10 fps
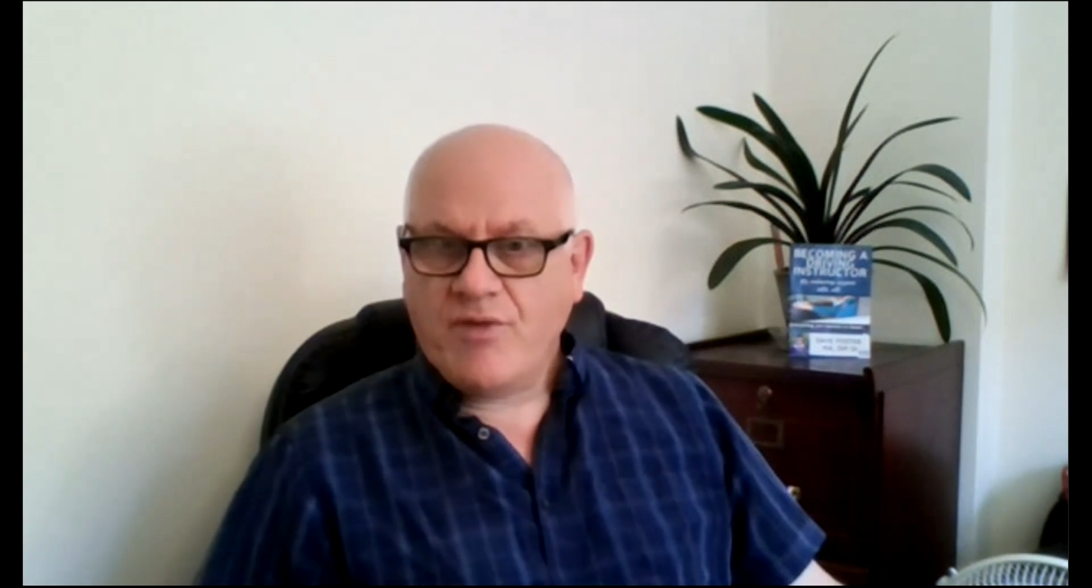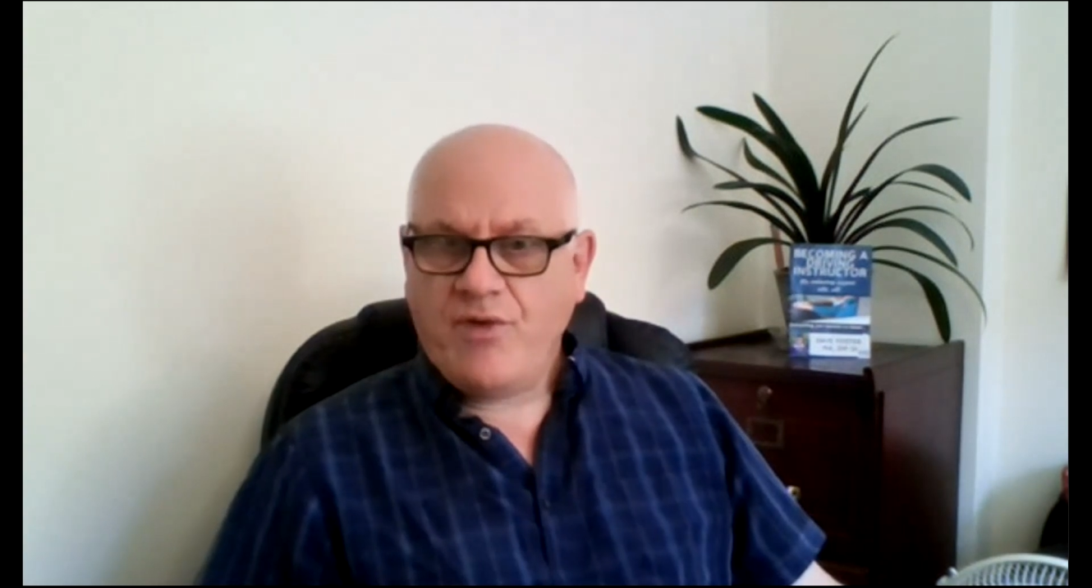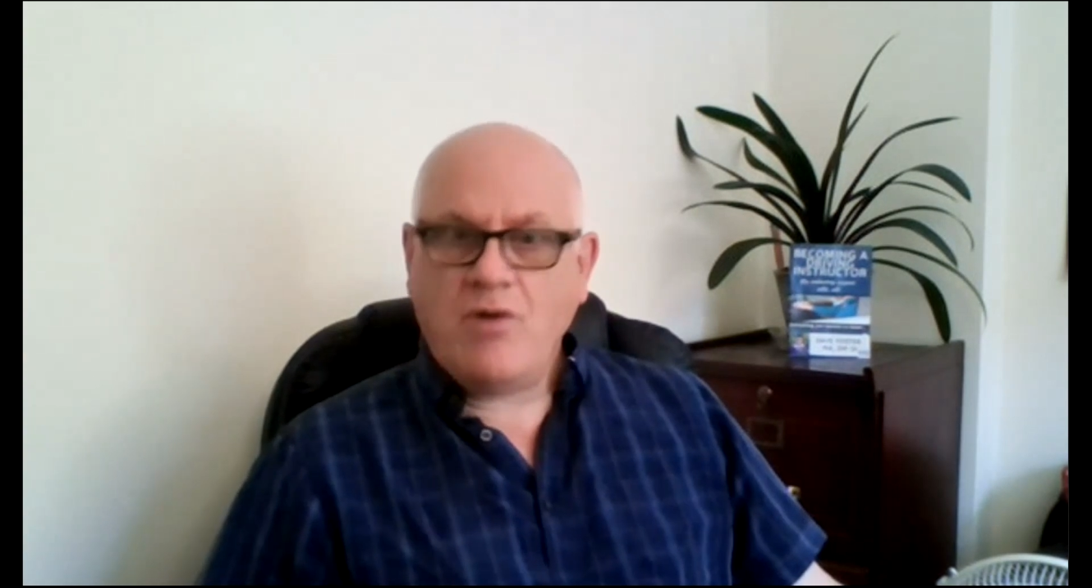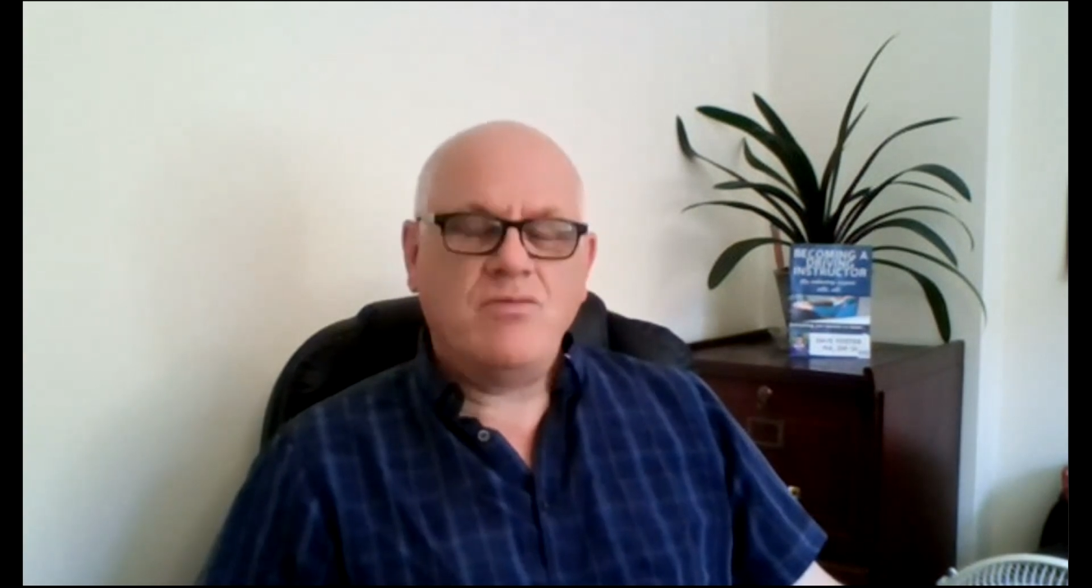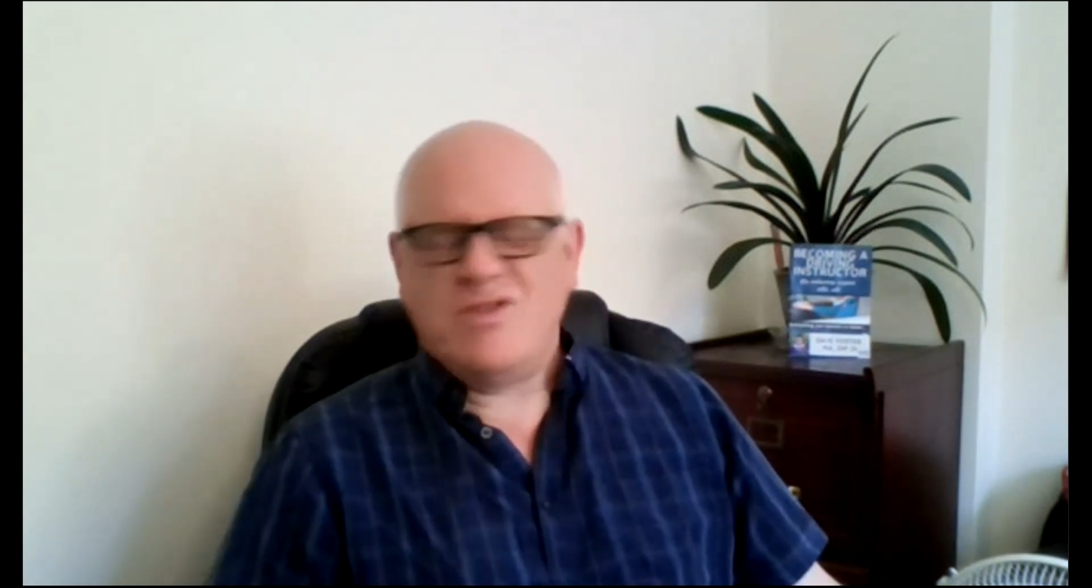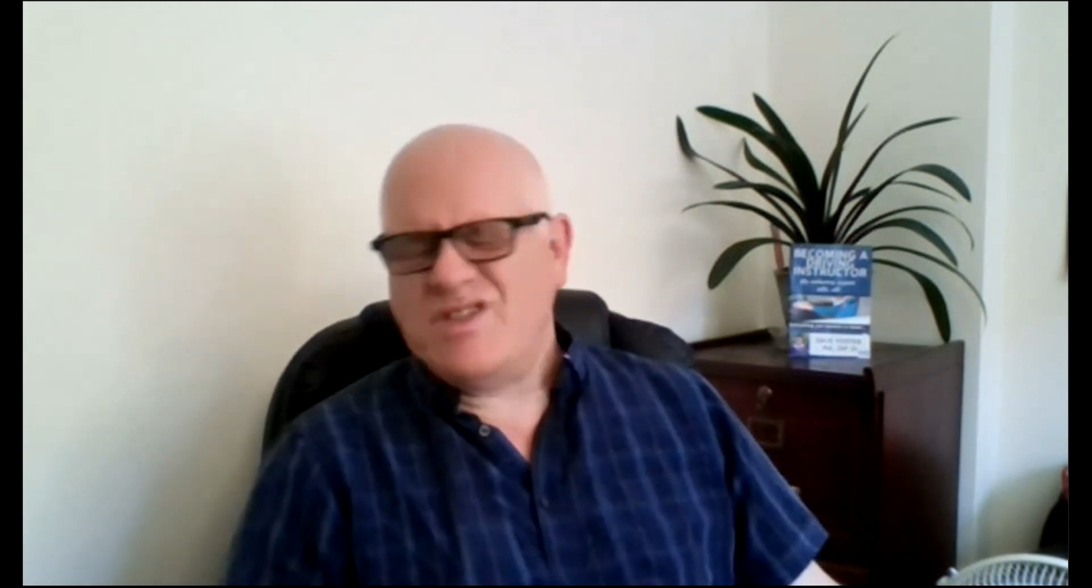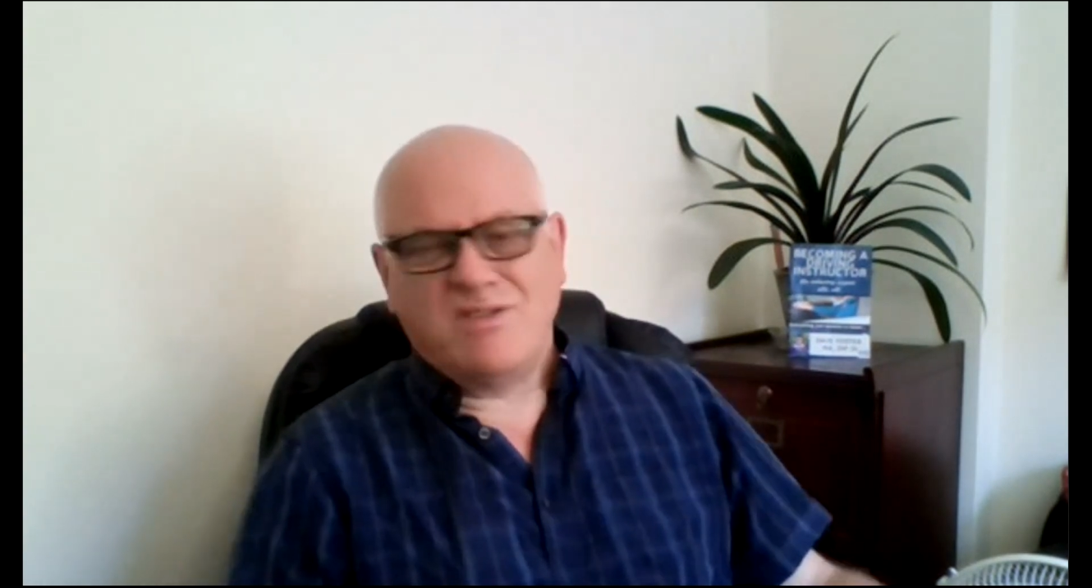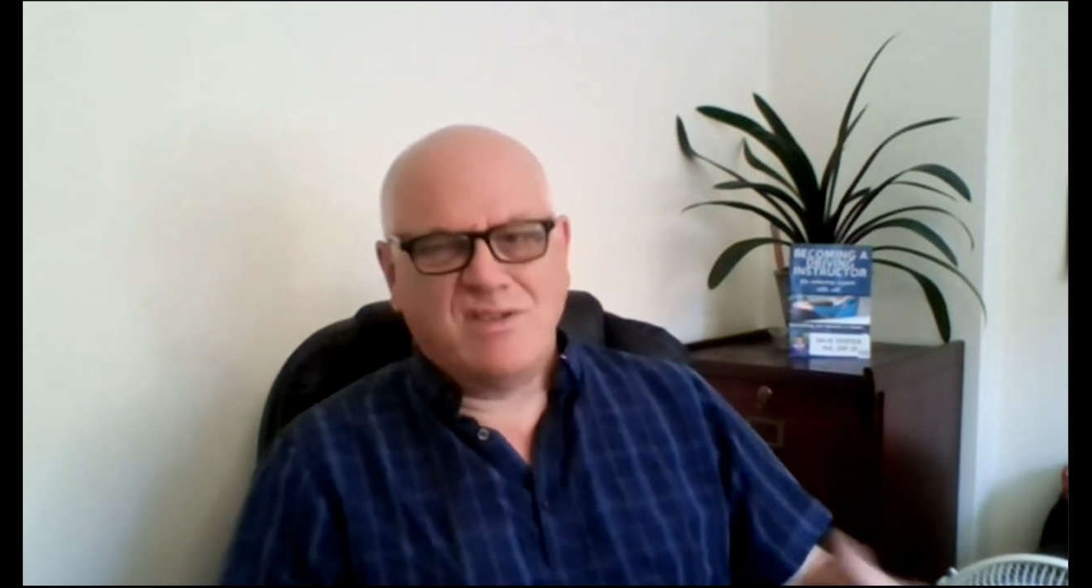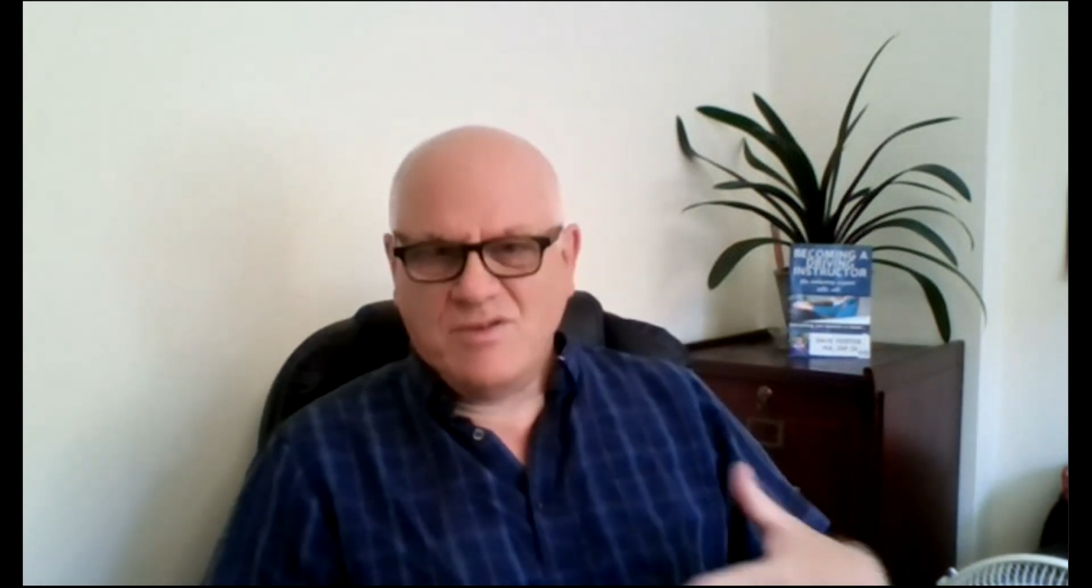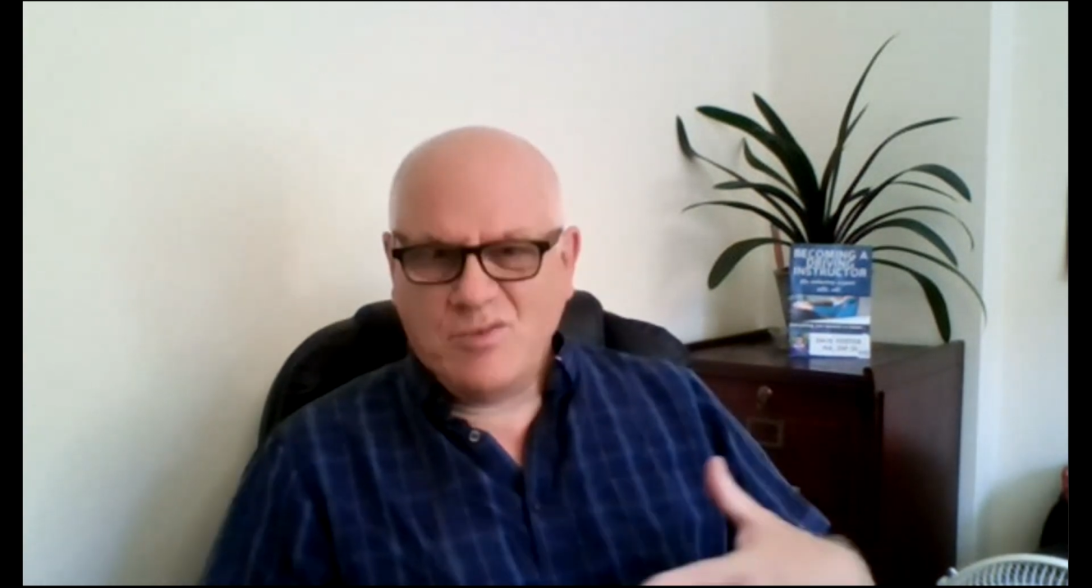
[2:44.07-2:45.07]
faults,
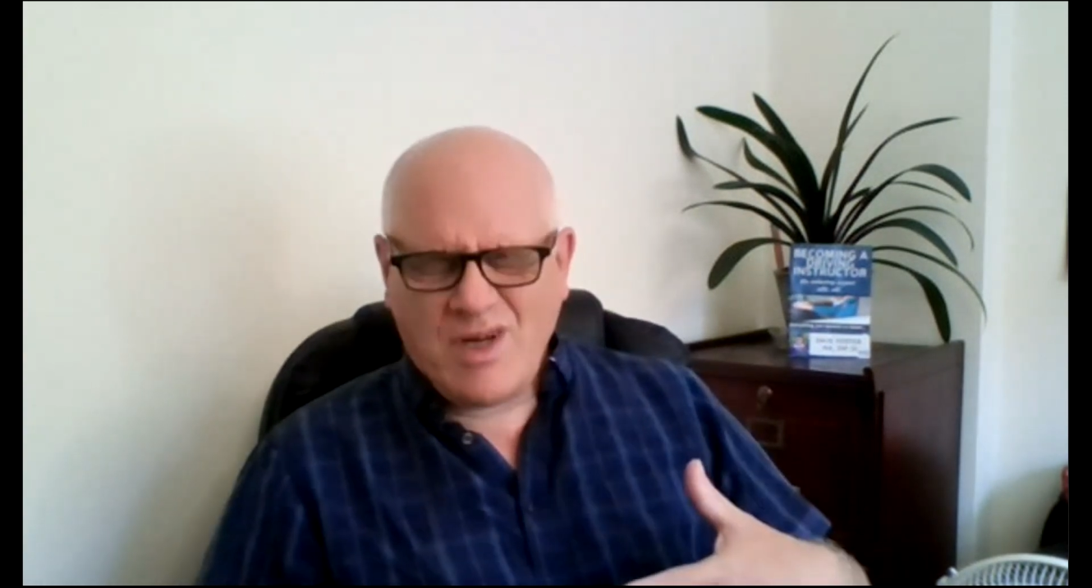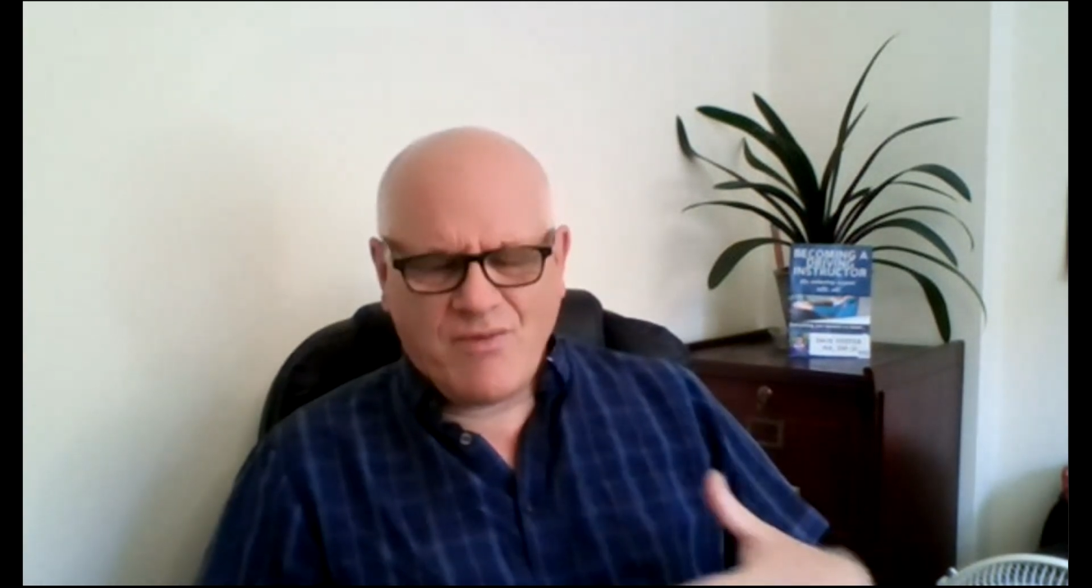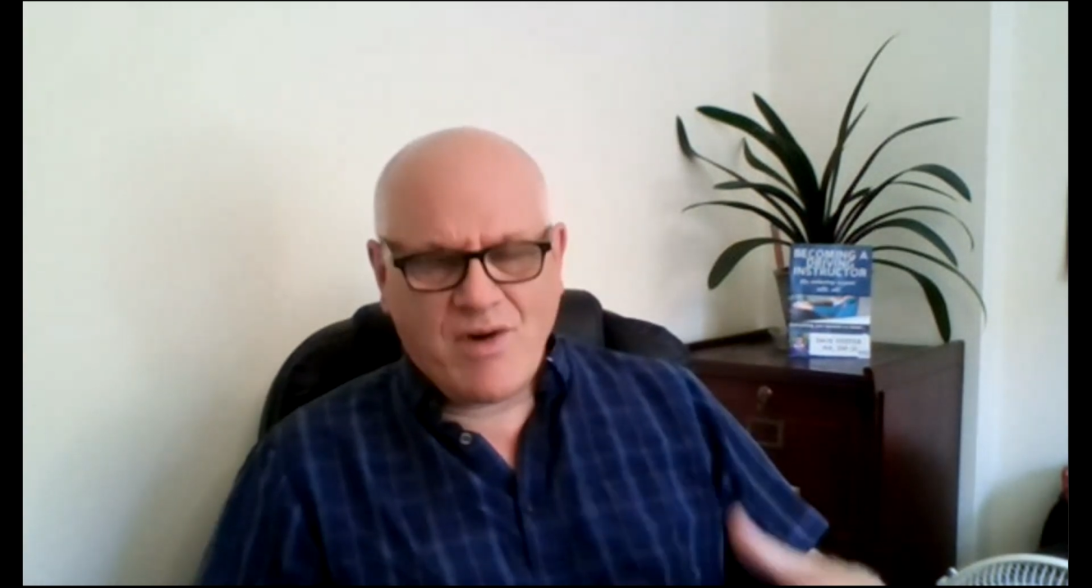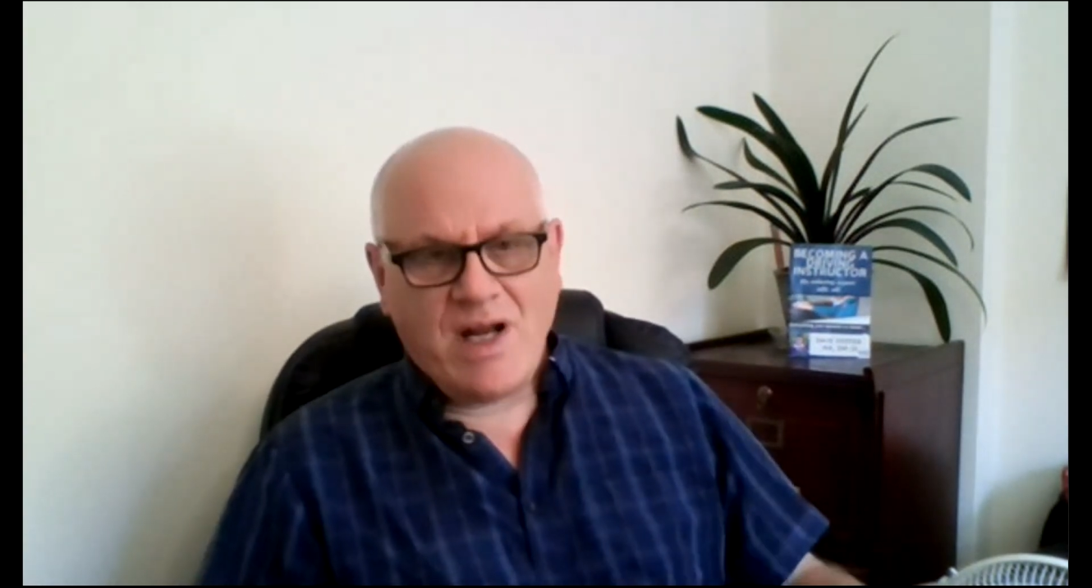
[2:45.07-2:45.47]
or whatever,